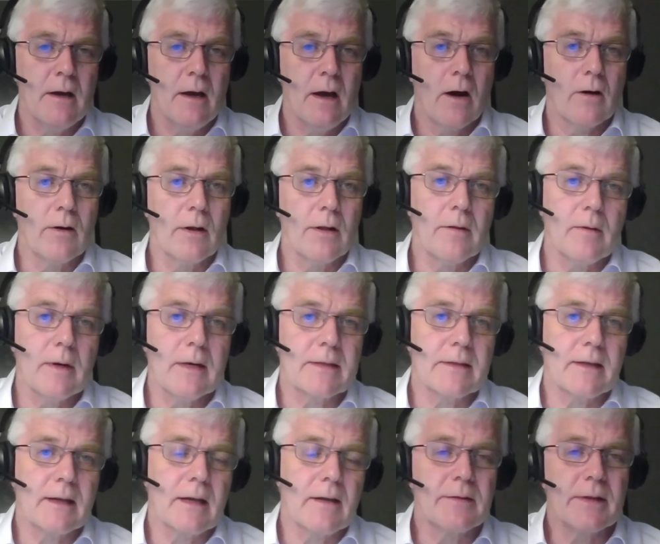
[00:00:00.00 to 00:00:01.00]
or otherwise
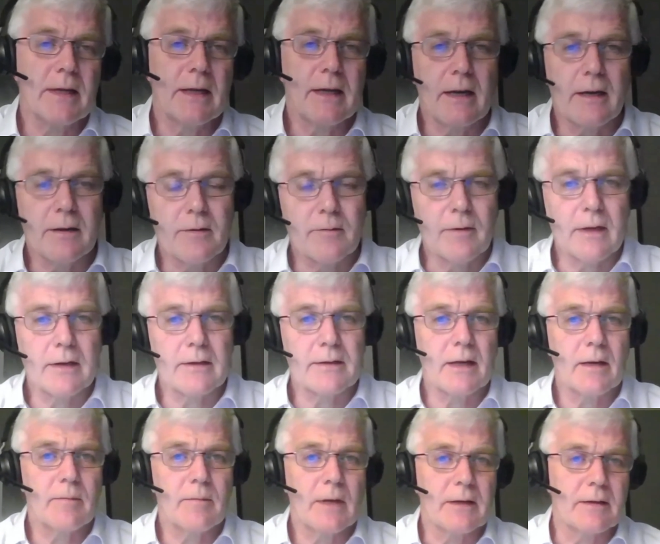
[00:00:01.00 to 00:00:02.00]
they'll have day ahead and real
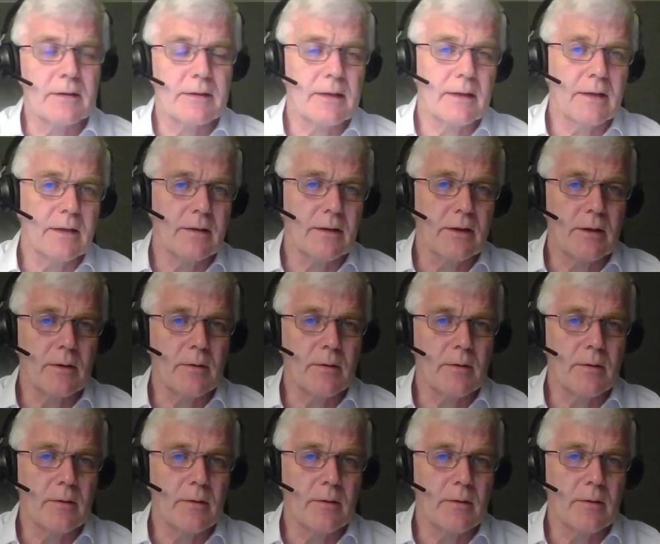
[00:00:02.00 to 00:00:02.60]
time like you see in the